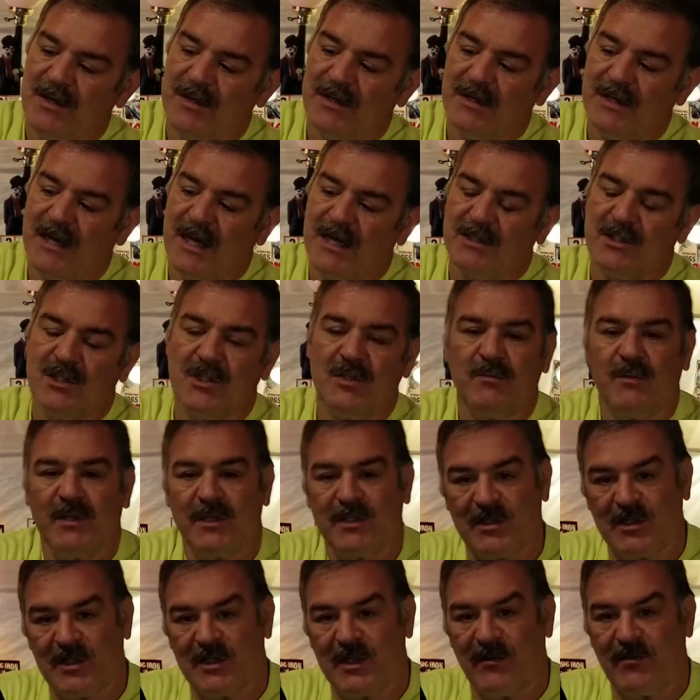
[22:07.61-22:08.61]
Not too
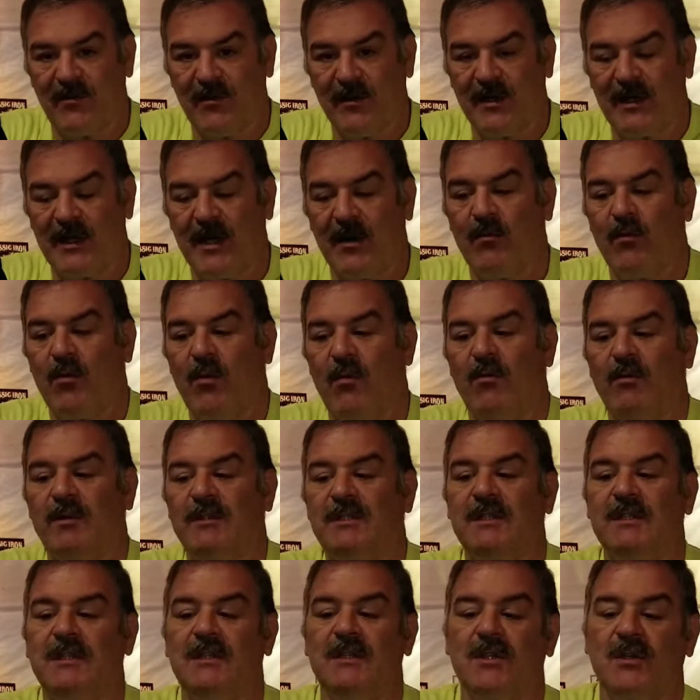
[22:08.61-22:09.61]
much different than what
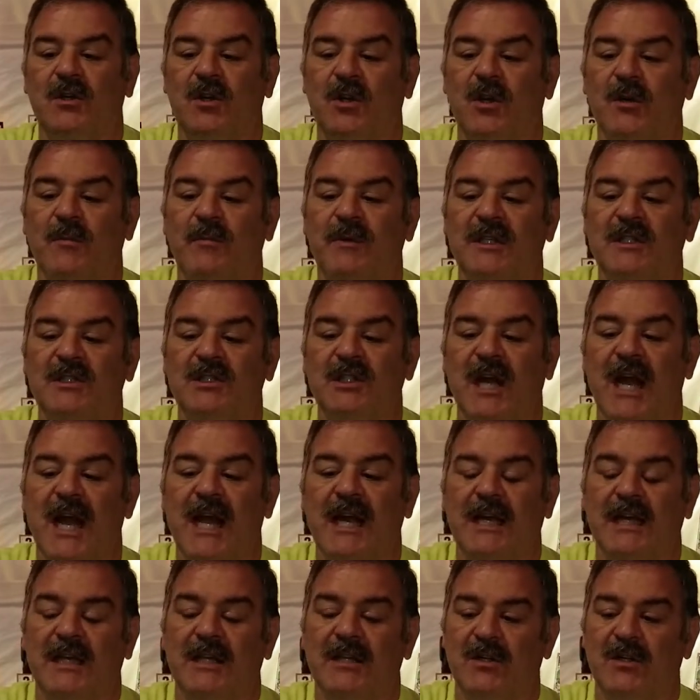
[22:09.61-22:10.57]
was in the gerbing jacket.